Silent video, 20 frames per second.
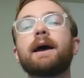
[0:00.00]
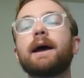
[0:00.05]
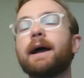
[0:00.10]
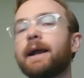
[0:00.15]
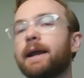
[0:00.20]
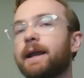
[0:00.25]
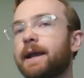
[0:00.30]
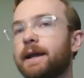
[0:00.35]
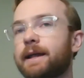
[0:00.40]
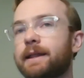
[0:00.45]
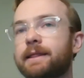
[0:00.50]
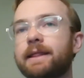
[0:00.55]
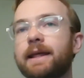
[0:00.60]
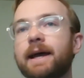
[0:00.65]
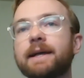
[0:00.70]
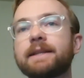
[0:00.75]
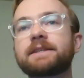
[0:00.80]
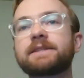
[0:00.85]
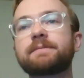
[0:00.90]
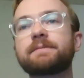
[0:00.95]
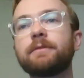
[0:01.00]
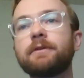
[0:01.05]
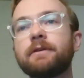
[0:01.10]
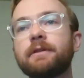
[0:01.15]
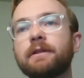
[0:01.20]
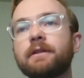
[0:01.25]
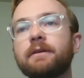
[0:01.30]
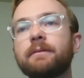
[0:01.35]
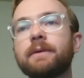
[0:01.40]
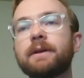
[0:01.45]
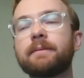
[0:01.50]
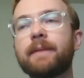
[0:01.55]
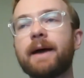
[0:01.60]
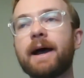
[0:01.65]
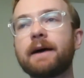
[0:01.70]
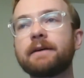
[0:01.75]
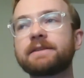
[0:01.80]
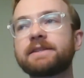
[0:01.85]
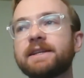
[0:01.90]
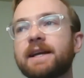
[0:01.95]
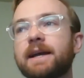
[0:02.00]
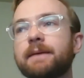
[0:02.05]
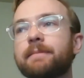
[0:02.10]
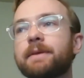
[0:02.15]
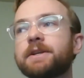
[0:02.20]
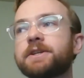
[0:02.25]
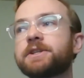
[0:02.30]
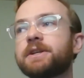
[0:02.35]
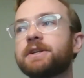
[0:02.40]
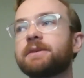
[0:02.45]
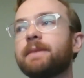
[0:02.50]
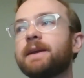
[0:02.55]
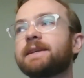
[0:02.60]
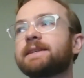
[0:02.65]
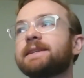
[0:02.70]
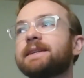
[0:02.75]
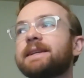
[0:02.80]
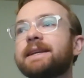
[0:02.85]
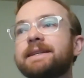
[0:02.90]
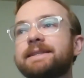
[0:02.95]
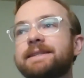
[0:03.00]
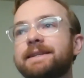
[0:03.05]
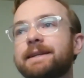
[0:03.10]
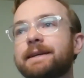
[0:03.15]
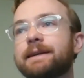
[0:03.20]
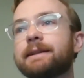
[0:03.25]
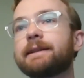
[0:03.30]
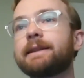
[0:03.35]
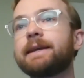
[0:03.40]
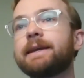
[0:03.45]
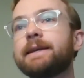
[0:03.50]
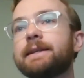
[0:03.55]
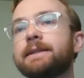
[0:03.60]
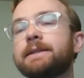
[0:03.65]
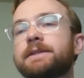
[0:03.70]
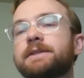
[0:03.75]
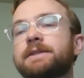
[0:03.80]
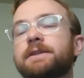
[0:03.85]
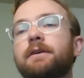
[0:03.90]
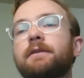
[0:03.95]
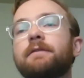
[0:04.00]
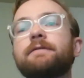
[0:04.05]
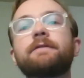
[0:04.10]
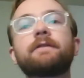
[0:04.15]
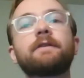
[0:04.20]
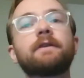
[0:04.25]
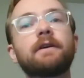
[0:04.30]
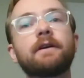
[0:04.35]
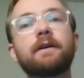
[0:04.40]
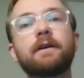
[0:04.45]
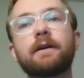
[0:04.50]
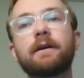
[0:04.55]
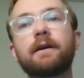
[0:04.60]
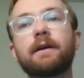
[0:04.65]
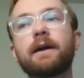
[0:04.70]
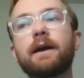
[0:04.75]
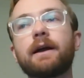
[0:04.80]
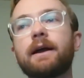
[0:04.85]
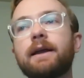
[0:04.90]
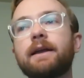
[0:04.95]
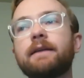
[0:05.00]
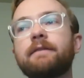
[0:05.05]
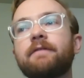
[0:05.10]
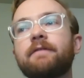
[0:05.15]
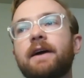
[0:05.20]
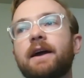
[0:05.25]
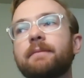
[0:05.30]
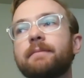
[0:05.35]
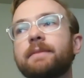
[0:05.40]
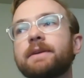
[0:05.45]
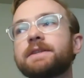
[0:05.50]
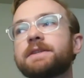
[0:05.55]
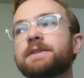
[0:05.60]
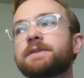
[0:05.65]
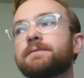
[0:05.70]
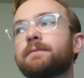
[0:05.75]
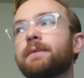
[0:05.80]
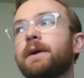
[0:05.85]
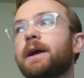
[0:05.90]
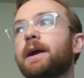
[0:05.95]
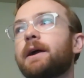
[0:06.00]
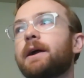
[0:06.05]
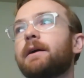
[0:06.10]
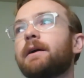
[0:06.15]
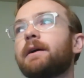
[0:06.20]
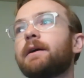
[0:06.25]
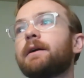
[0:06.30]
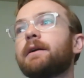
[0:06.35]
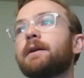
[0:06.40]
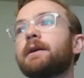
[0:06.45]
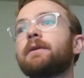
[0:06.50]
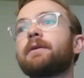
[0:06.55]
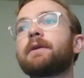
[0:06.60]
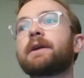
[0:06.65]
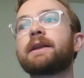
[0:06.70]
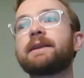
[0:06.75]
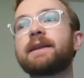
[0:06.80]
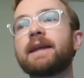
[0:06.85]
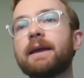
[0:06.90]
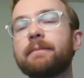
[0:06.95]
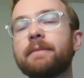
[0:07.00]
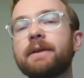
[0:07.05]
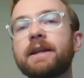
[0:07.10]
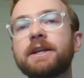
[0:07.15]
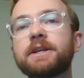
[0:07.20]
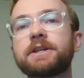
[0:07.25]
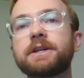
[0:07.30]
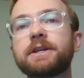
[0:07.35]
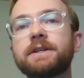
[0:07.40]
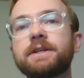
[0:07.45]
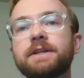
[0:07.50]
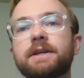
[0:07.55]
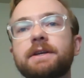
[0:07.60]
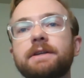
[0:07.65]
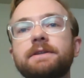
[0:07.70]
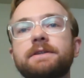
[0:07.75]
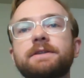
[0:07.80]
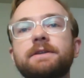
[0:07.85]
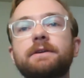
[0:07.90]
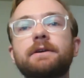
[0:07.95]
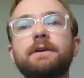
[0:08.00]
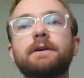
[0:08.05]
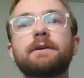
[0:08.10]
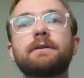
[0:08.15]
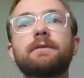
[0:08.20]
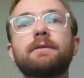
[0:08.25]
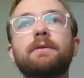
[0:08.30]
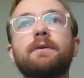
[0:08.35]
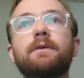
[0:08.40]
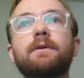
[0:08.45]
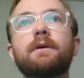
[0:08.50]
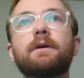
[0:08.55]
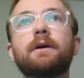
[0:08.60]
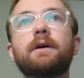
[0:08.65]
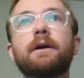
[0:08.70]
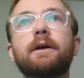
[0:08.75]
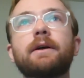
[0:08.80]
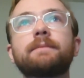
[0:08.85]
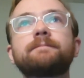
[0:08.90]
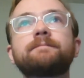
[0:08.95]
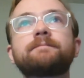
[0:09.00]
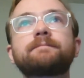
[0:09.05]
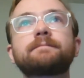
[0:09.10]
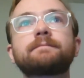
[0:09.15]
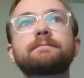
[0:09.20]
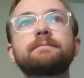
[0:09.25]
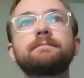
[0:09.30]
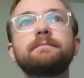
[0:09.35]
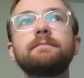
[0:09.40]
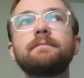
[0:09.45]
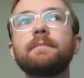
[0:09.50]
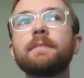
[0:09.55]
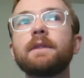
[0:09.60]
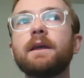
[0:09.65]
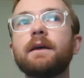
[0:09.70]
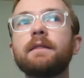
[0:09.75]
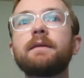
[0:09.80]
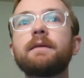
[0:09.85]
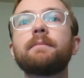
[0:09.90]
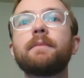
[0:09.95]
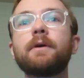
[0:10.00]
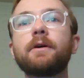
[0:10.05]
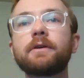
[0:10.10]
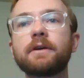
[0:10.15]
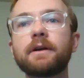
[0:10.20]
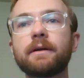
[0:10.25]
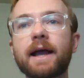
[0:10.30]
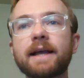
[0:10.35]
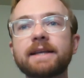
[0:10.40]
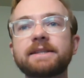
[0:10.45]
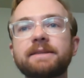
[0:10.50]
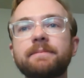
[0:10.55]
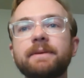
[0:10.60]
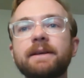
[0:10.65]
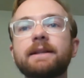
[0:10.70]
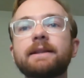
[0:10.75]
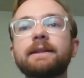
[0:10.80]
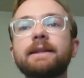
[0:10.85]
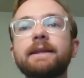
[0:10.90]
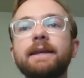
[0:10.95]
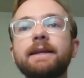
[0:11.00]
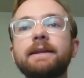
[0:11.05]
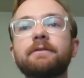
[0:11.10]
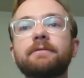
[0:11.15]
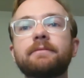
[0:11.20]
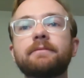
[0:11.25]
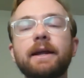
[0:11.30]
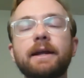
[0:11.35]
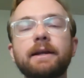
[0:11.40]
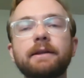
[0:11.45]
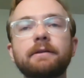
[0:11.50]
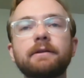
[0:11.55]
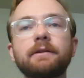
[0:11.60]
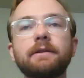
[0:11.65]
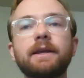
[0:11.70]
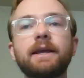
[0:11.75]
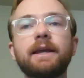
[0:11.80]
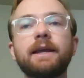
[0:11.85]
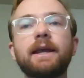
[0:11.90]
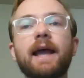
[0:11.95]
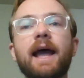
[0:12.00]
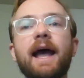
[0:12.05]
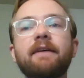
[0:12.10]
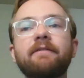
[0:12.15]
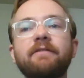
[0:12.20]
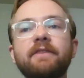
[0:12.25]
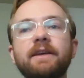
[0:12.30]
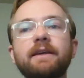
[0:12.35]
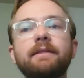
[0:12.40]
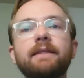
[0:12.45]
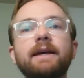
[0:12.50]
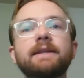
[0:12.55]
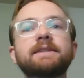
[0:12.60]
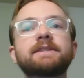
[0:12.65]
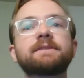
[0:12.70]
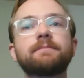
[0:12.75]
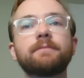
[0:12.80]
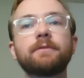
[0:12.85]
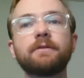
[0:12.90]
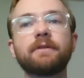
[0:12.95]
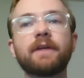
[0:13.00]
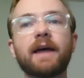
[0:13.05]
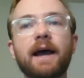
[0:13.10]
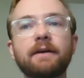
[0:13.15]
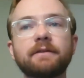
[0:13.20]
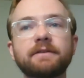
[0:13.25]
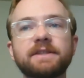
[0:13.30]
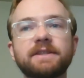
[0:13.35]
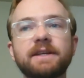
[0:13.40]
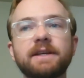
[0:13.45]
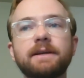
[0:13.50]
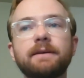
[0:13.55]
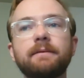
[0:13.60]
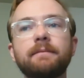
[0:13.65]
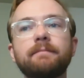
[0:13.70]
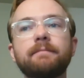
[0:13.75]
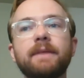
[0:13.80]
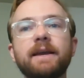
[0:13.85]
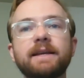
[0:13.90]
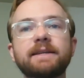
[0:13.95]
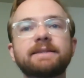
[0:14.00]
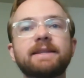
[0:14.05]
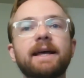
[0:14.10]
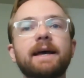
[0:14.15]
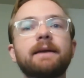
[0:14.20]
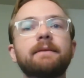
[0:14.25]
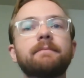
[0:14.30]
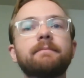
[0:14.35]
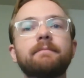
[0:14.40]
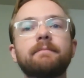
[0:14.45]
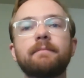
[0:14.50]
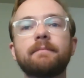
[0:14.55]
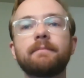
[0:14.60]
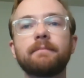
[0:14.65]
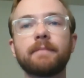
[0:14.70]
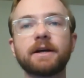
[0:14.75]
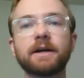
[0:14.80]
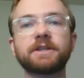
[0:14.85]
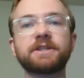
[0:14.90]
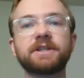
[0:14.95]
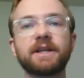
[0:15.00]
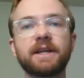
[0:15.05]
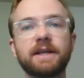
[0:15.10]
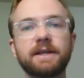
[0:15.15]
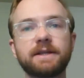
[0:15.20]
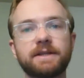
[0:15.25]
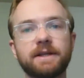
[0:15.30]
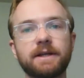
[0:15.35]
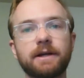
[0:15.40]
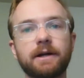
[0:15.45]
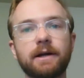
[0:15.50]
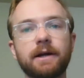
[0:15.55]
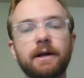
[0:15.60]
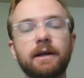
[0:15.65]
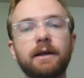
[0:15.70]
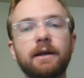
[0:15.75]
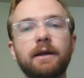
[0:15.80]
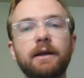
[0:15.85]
Again, that smooth aluminum housing I mentioned makes it easy to clean. So for environments where contamination is a concern or the motor has to be cleaned regularly, having that smooth housing makes that much easier.